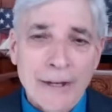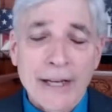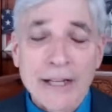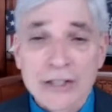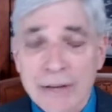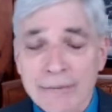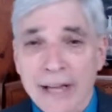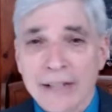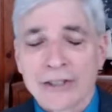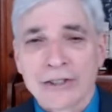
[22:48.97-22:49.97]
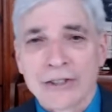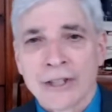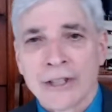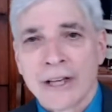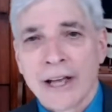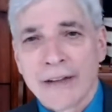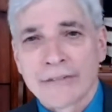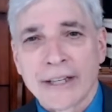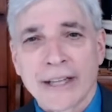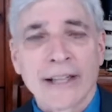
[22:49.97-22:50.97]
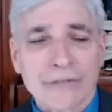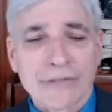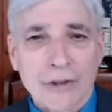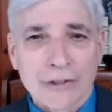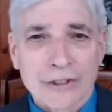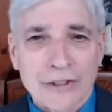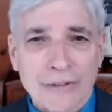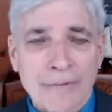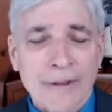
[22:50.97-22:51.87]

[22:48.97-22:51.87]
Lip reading: and in some cases, after they left office.